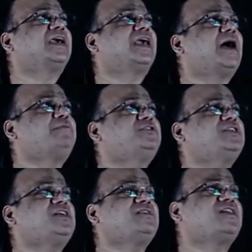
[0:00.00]

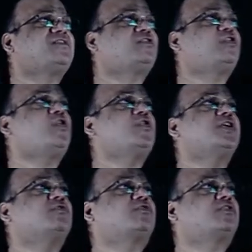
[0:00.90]
captures a slow
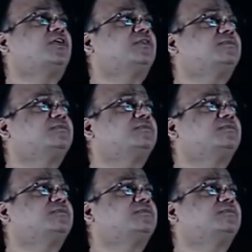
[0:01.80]
neutron